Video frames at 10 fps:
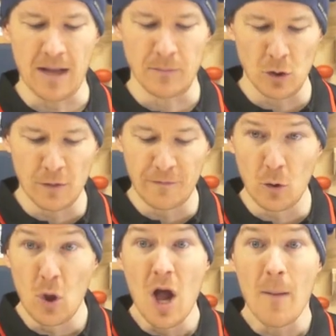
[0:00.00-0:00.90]
and
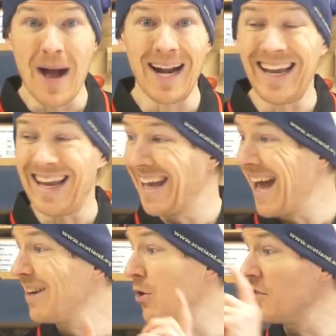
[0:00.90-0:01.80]
beautiful, but it
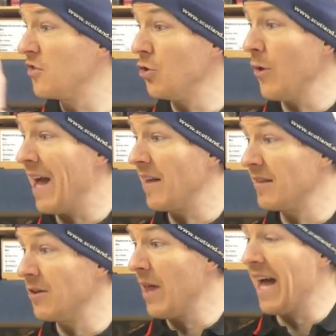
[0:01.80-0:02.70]
can cost you as little